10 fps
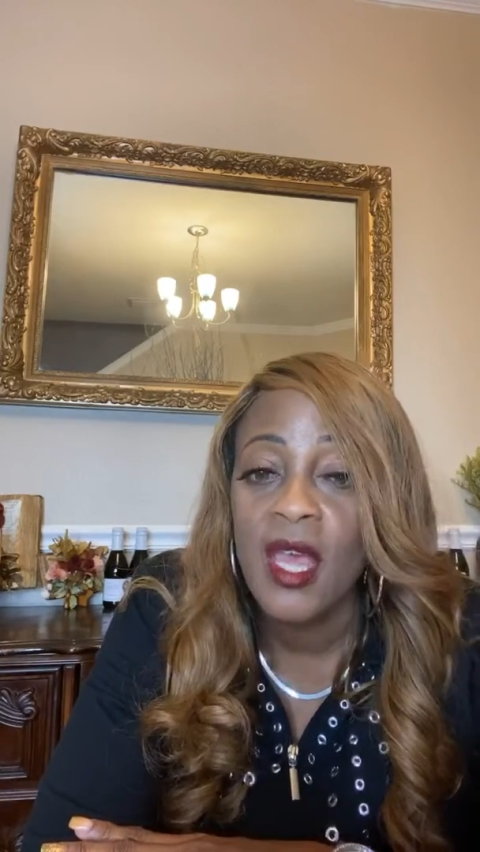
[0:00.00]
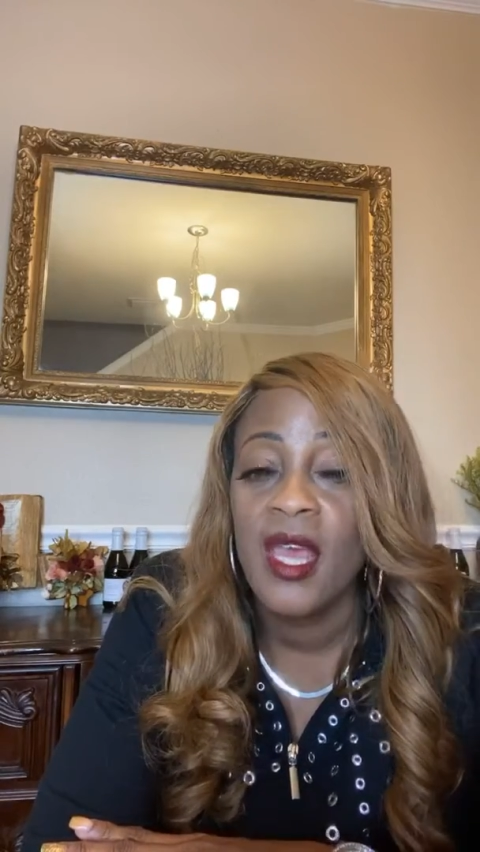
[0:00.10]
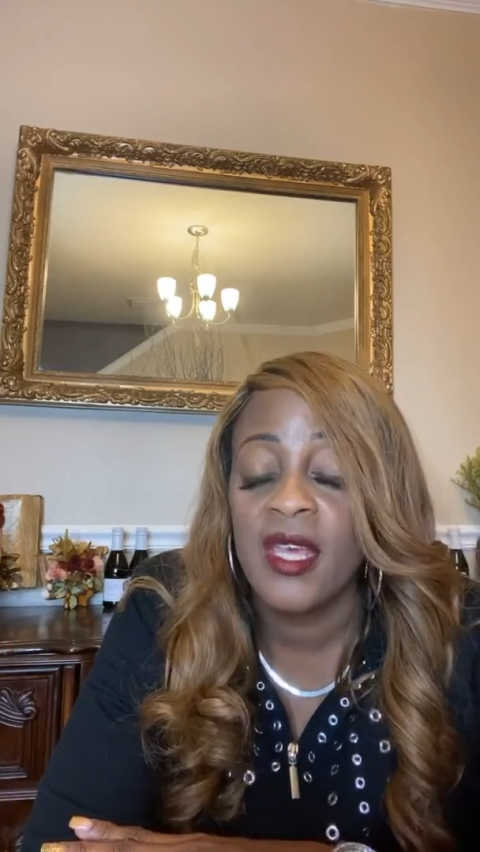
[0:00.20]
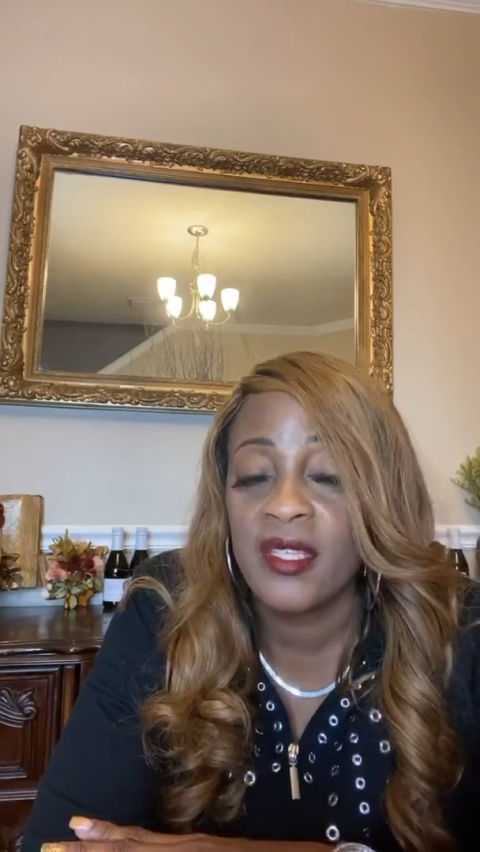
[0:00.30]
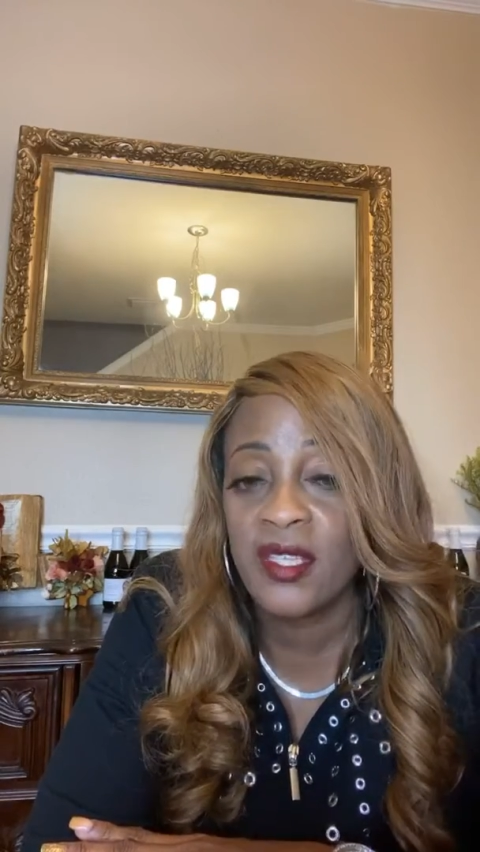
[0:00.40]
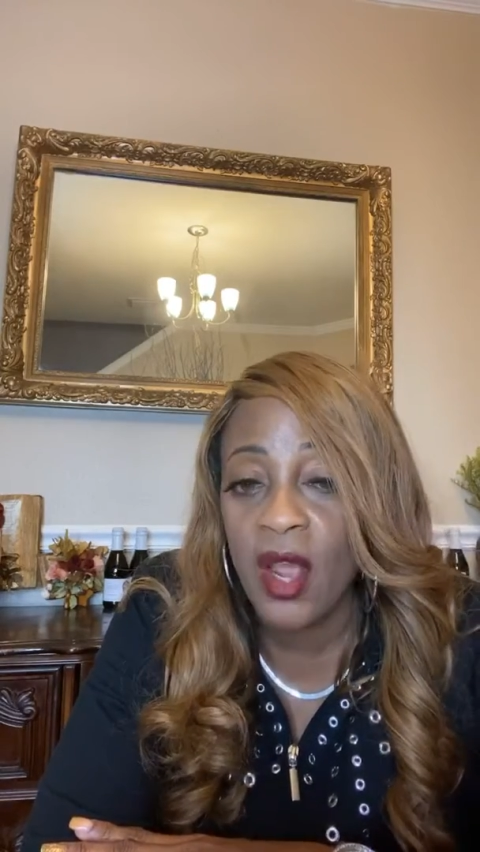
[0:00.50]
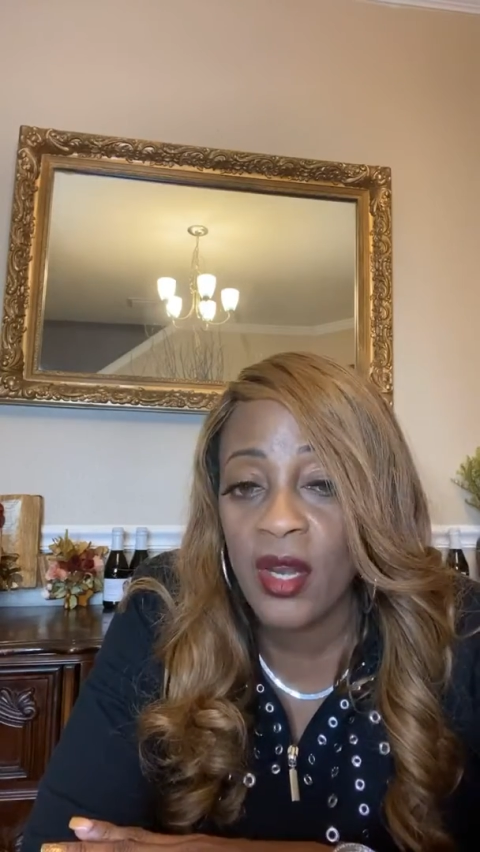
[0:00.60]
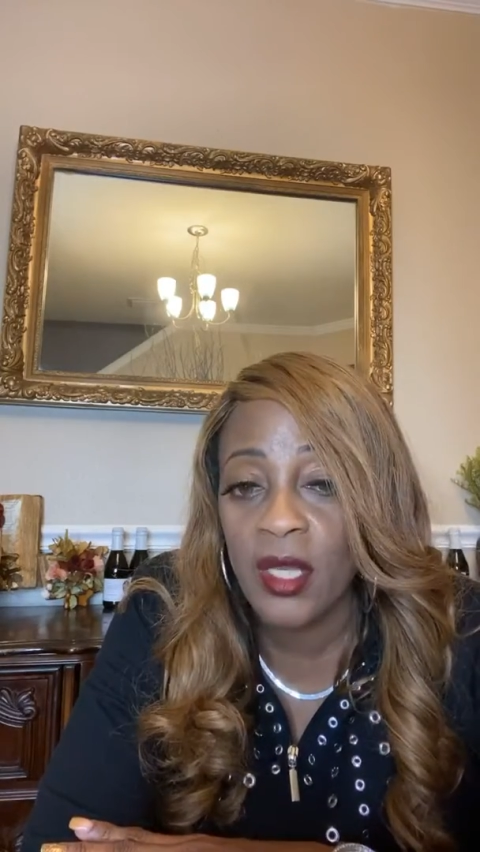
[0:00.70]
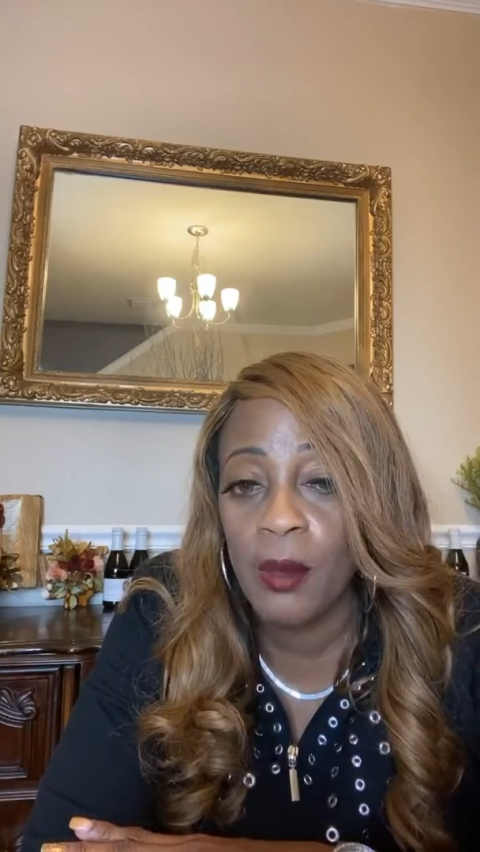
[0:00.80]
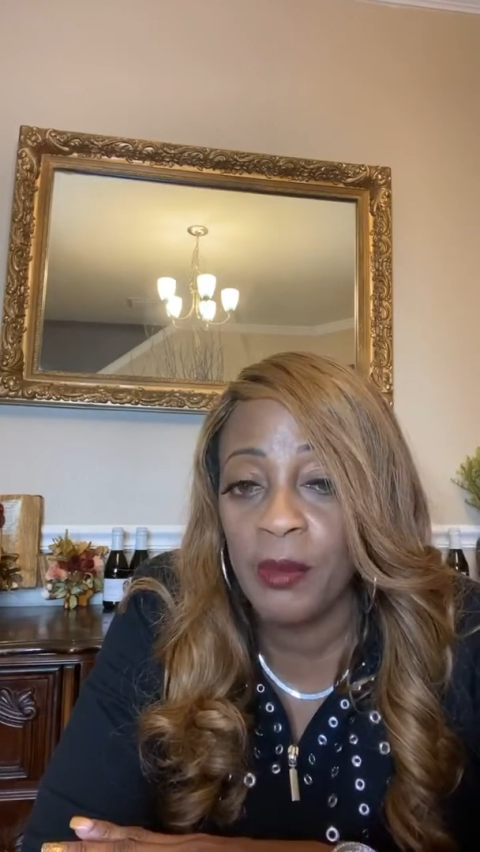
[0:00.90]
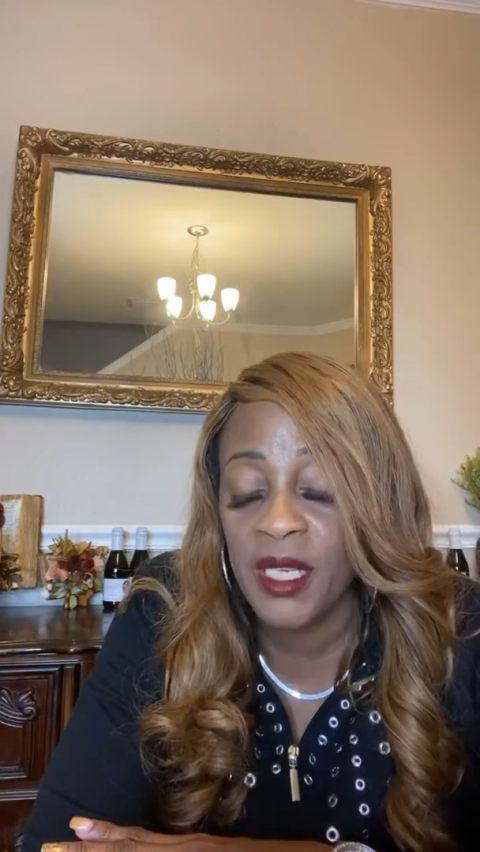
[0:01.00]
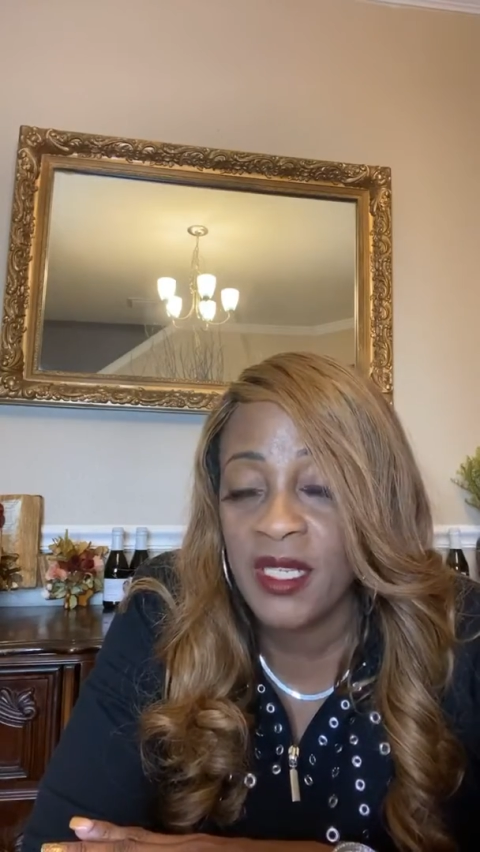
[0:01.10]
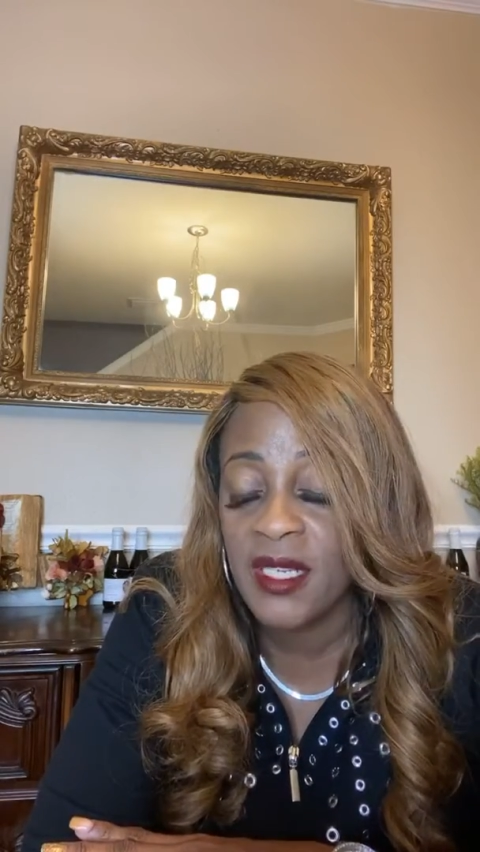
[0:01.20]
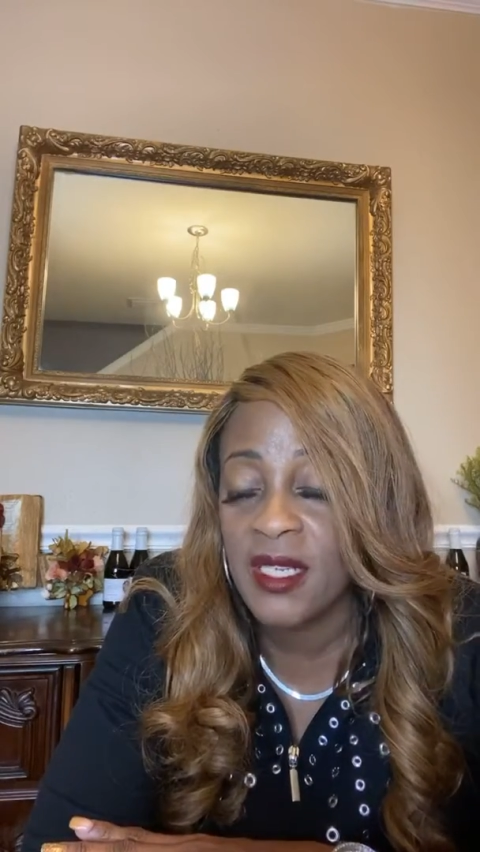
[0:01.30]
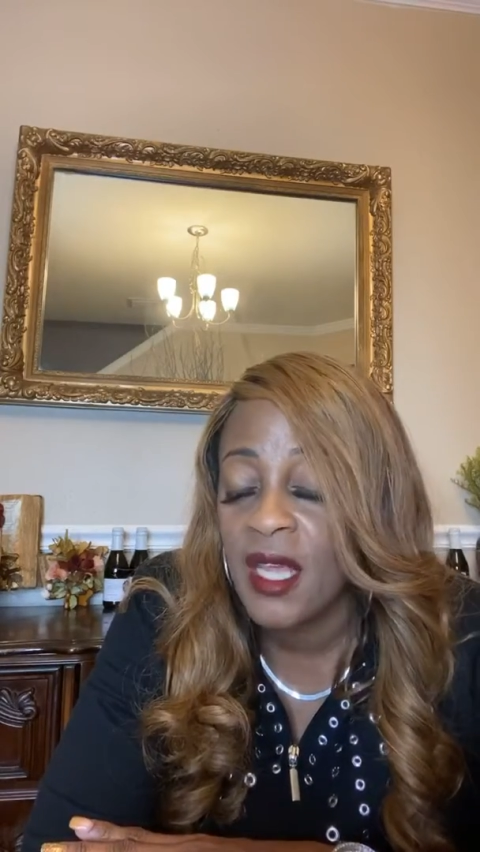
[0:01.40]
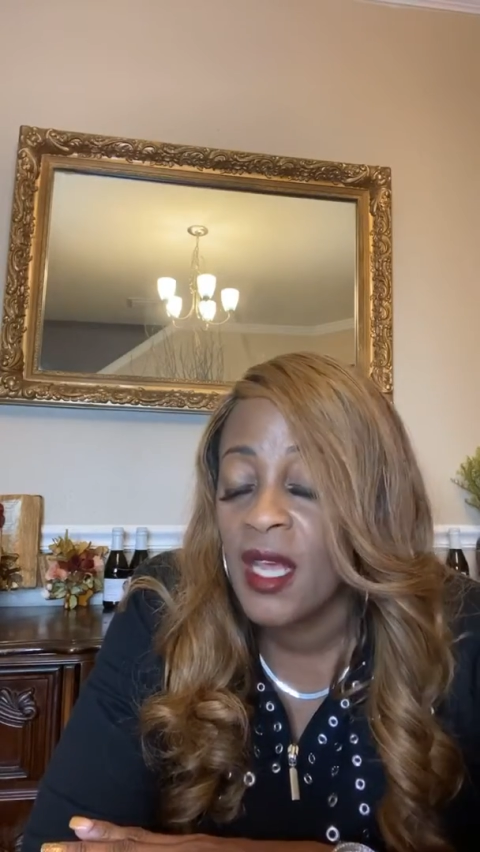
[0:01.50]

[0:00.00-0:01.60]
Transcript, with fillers: in starting a business.